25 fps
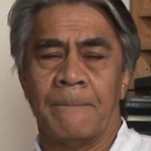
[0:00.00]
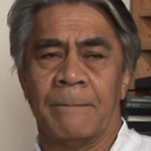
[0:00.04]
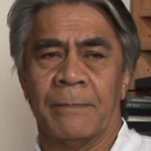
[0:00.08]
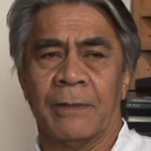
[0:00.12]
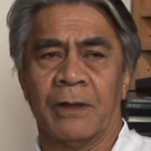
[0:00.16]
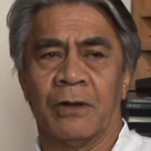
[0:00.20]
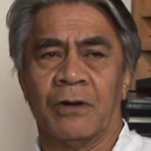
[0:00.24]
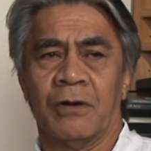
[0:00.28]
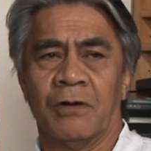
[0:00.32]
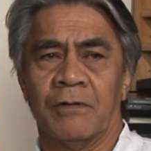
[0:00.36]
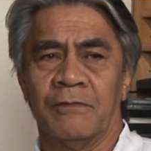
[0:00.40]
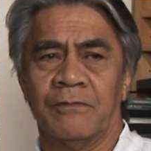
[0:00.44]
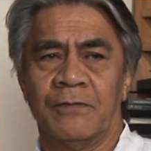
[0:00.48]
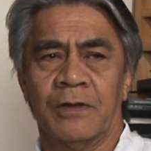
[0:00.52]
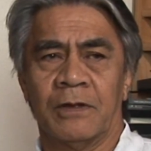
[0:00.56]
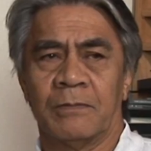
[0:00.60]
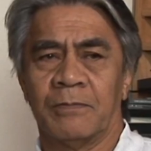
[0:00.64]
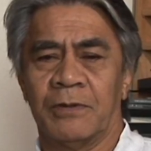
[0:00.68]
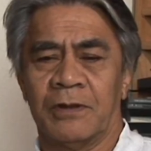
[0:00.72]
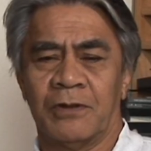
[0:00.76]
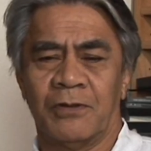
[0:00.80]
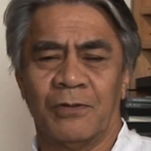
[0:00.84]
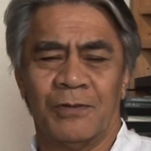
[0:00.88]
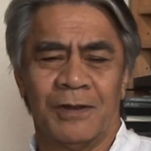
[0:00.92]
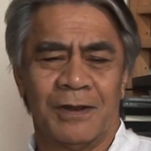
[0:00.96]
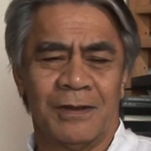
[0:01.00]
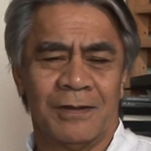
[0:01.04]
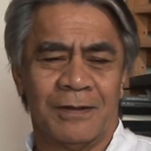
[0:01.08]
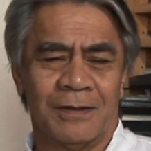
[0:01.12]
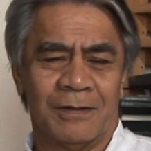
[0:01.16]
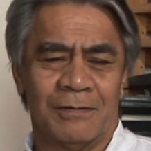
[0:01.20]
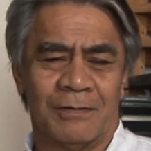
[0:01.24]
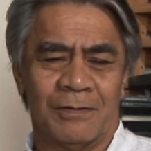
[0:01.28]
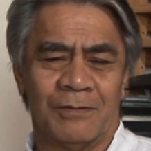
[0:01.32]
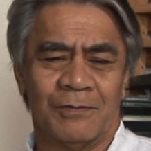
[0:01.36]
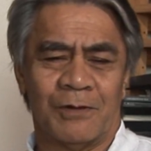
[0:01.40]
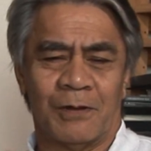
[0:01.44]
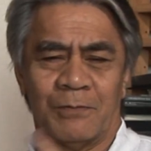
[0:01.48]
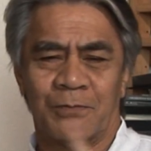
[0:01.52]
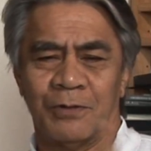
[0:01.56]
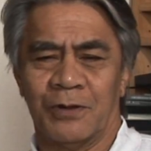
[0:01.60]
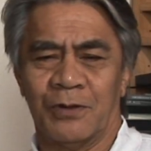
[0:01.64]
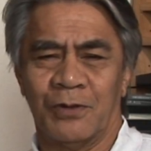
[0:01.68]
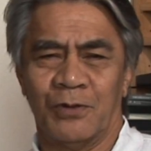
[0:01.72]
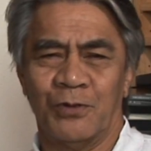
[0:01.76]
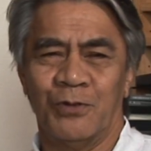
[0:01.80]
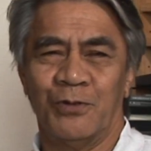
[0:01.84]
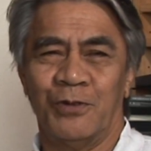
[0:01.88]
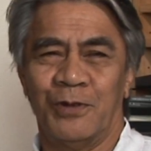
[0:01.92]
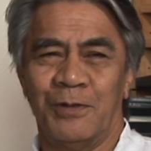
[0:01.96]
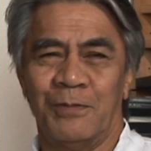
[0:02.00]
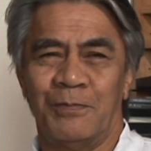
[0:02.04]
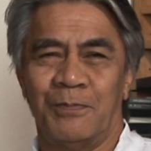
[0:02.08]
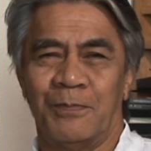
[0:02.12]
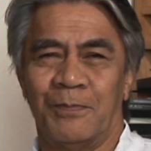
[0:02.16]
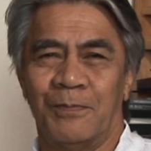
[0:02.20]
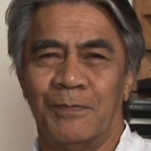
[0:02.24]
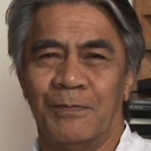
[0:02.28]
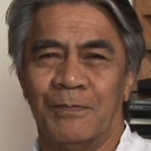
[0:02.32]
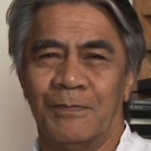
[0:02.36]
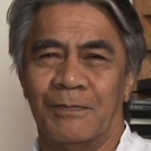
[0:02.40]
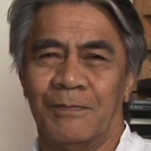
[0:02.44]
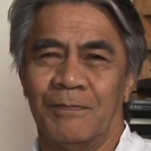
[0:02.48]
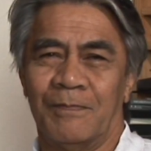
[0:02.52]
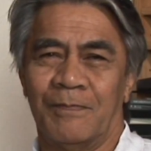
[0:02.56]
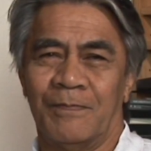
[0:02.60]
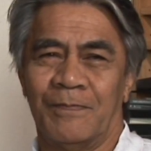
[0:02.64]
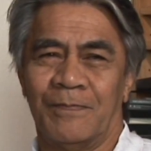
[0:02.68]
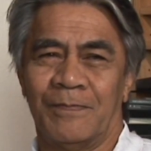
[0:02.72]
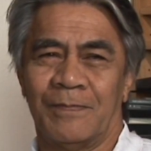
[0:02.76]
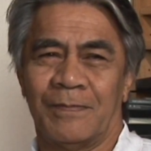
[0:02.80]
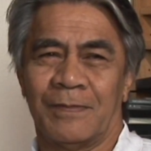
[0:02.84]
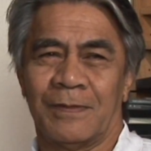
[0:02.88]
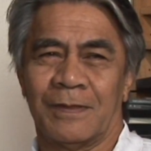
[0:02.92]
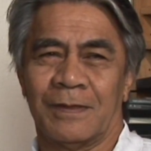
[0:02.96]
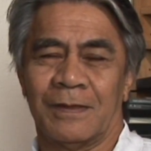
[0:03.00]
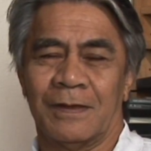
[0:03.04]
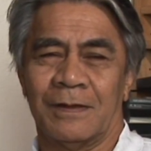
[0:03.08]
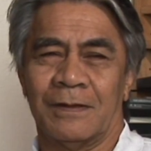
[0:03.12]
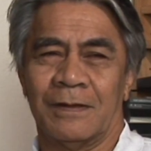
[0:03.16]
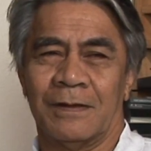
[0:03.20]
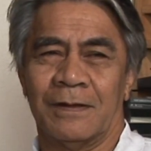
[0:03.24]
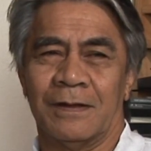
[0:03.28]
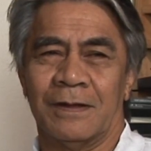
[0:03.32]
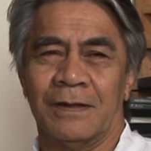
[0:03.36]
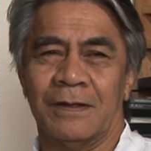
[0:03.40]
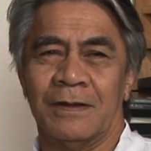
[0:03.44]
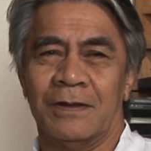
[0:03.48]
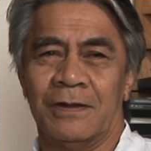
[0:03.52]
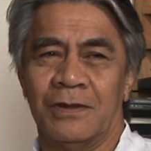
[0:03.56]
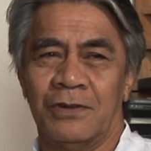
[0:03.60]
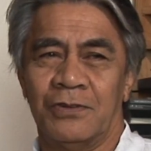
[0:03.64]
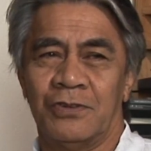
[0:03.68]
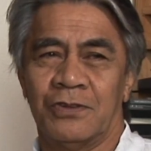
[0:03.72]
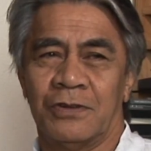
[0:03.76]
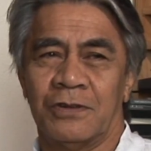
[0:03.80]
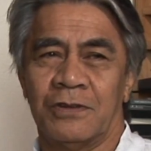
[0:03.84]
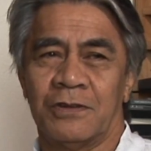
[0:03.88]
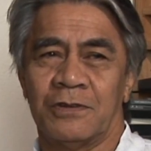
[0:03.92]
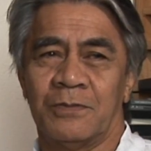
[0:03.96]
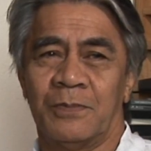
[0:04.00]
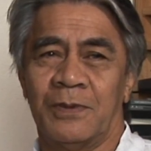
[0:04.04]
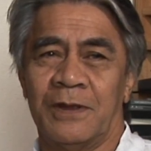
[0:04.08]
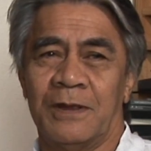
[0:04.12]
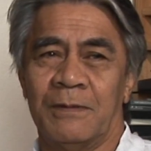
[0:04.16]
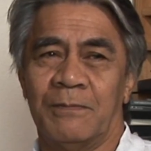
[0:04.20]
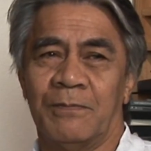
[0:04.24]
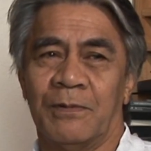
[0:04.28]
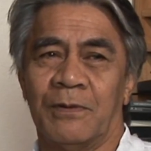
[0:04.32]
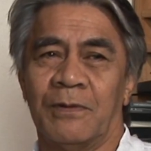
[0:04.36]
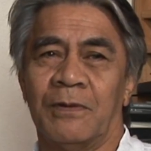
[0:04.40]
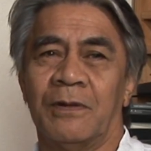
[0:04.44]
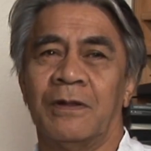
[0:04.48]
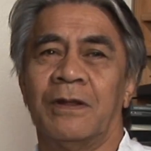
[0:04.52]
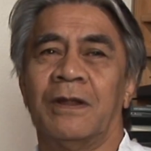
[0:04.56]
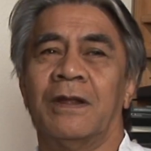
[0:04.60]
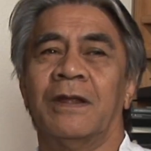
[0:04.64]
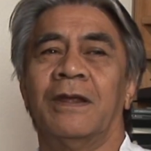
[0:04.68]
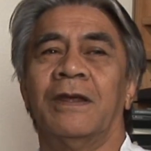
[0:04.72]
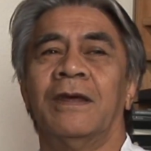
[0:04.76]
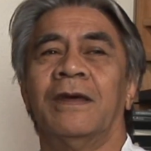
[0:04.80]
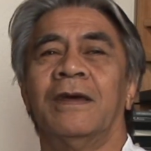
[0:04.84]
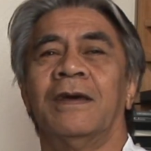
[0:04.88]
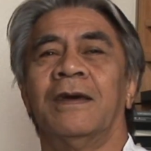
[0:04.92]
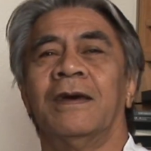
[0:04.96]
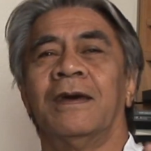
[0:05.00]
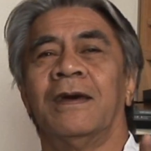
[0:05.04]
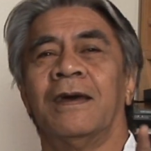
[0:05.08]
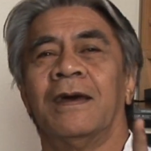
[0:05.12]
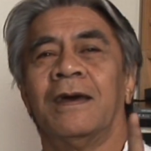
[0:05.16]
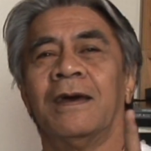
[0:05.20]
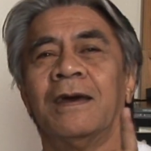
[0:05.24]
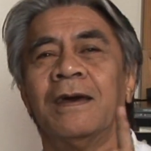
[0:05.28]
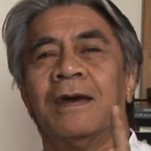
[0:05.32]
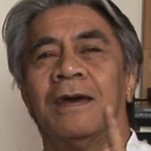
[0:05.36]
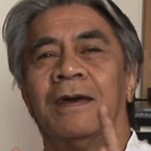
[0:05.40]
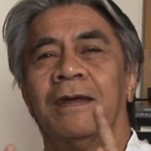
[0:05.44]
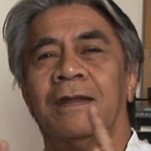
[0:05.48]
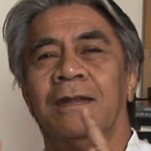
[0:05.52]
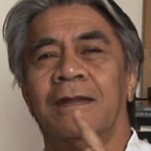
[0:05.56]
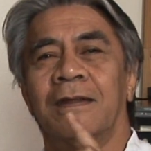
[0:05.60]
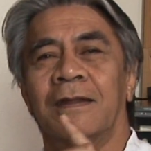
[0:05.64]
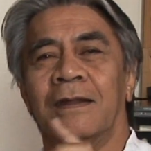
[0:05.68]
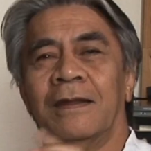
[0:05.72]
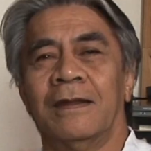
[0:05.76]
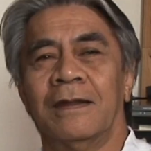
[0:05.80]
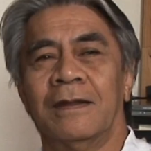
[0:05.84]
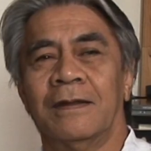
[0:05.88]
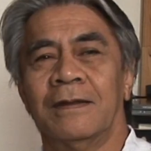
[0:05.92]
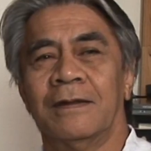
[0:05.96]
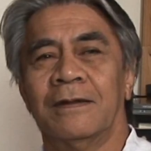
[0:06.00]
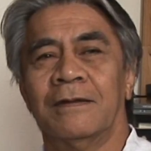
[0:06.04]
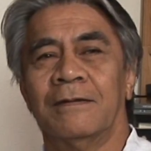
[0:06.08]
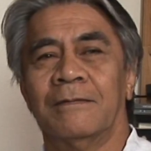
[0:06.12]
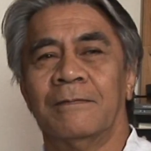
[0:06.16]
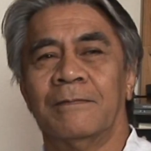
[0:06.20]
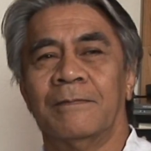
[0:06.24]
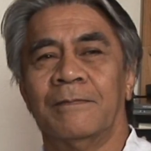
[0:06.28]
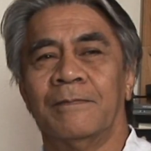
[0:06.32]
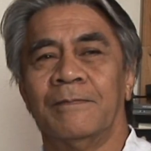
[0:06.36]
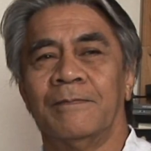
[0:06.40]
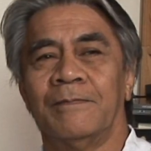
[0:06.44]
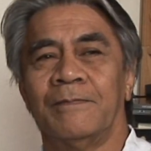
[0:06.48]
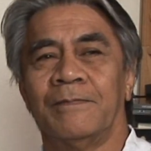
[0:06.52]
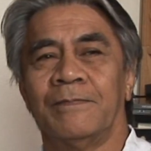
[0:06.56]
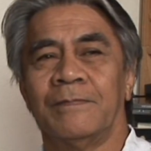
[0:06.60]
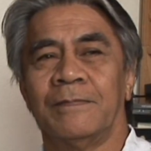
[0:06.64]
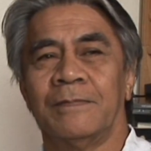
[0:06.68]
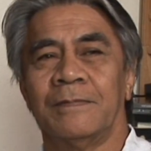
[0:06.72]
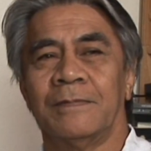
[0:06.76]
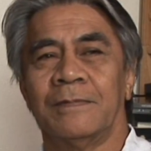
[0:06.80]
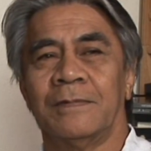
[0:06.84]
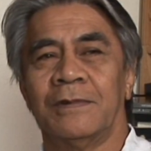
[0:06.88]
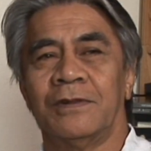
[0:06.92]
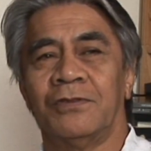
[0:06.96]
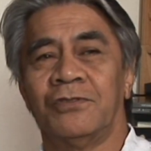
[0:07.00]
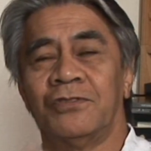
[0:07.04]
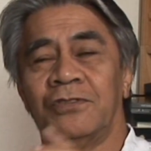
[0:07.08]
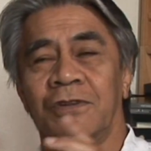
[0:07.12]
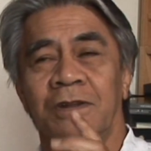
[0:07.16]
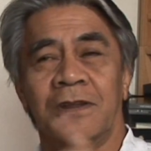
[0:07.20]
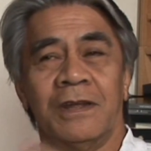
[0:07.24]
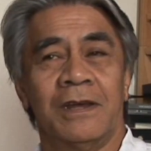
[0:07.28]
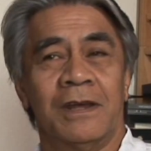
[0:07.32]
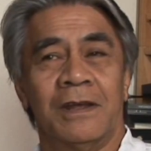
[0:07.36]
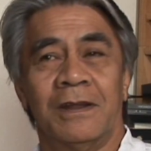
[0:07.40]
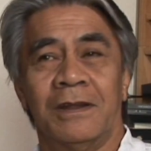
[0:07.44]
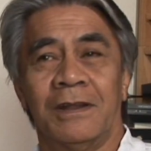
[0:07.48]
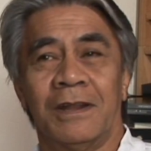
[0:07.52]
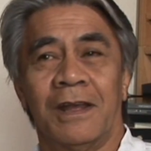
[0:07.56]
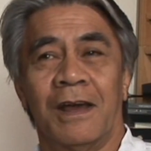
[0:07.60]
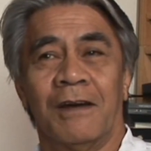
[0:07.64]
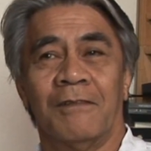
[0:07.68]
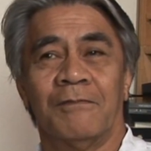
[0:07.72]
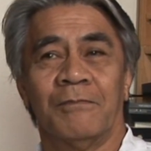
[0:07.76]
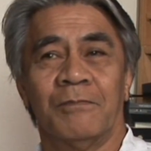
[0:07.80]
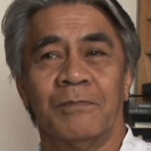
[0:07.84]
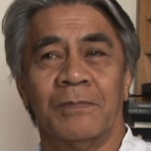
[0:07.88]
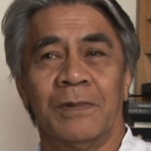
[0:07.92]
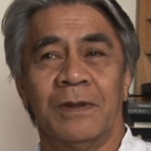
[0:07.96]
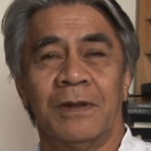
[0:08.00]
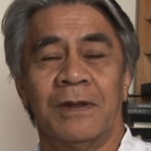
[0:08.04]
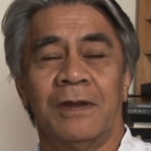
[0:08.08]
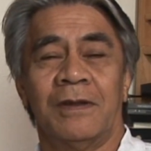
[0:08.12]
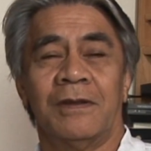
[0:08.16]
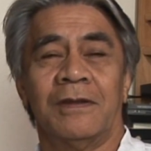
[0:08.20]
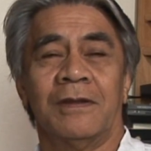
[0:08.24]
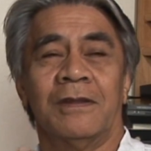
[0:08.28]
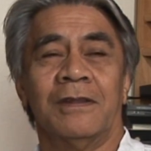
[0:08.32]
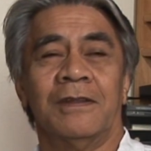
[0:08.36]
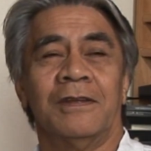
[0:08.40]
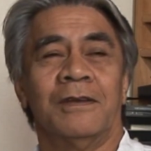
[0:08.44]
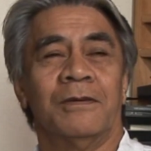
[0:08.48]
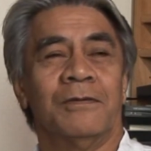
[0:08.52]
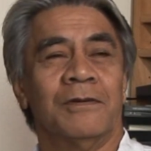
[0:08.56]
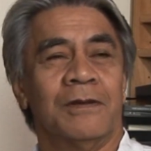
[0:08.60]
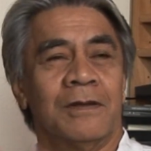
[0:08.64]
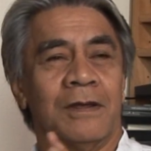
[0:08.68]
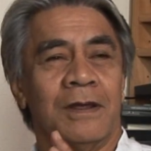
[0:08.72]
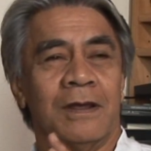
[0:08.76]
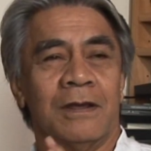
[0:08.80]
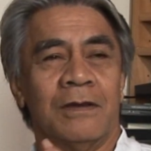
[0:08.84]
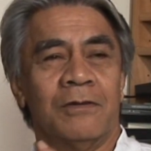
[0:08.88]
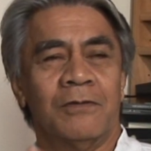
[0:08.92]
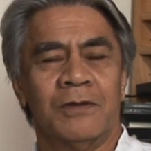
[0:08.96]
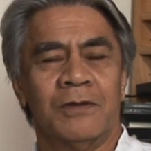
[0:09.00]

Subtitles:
The conflict between the Rapa Nui indigenous people and the Chilean government, and it